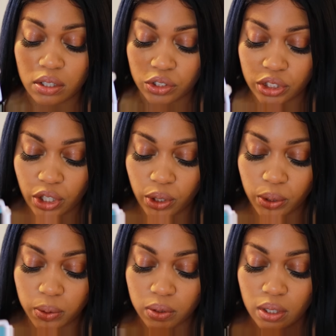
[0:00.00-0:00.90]

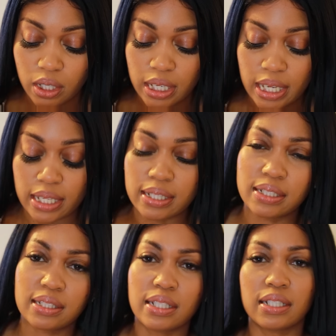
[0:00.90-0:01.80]
So
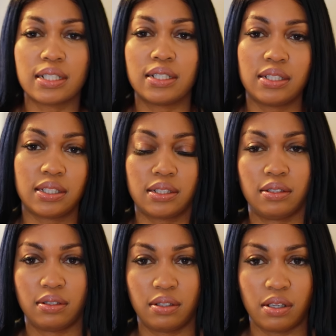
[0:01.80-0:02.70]
this is
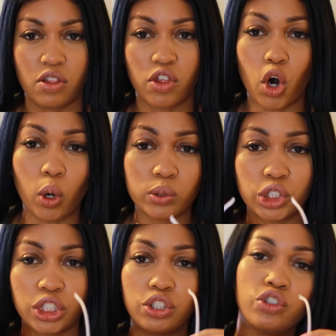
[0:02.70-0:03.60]
the
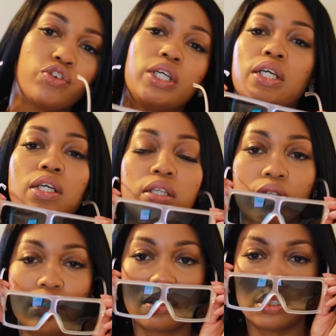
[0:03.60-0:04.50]
ocean green.
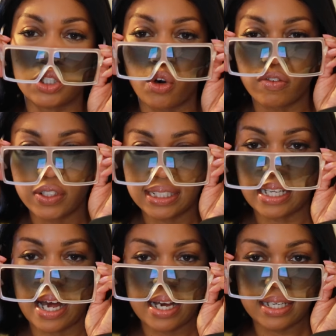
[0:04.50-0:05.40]
It's
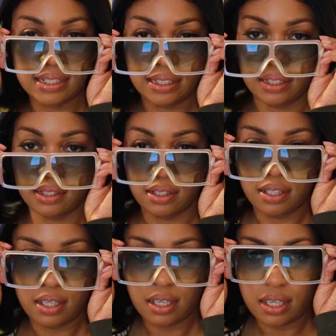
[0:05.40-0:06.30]
oversized.
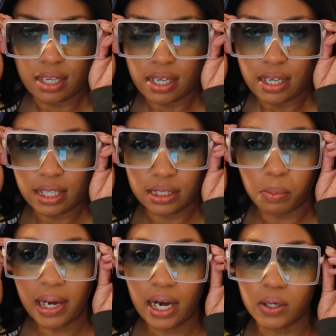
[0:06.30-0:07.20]
It's
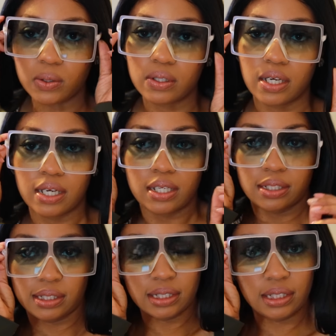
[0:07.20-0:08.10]
about
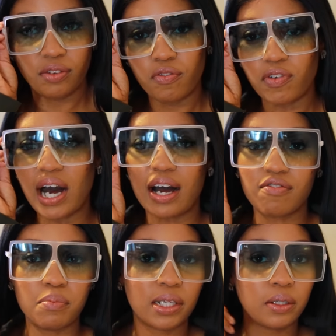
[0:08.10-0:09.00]
sixty-five
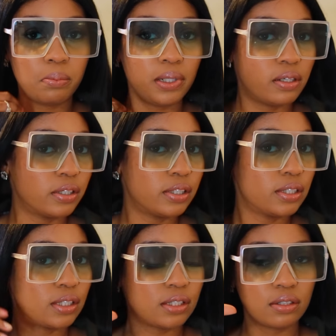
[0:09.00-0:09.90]

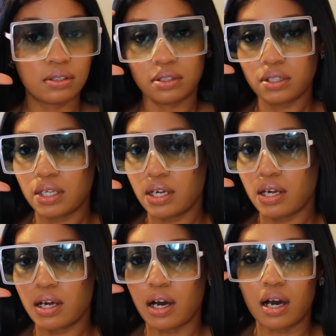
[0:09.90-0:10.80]
millimeters.
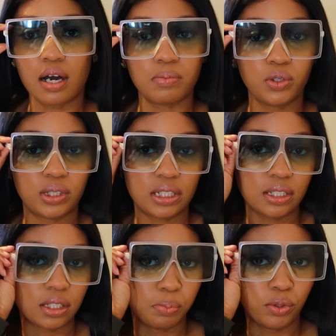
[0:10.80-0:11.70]
Um, you see
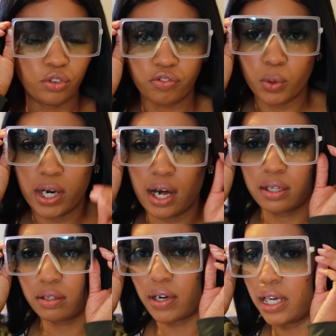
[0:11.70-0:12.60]
this beautiful
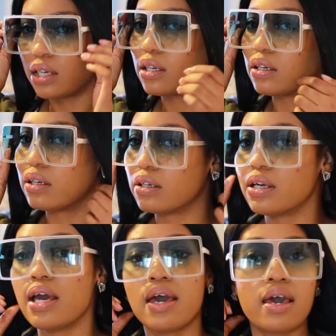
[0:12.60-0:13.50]
color right here,
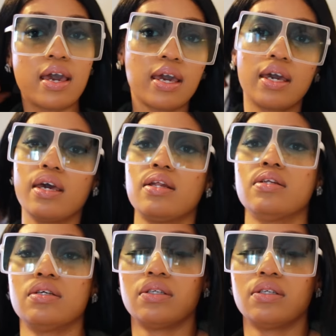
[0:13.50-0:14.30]
and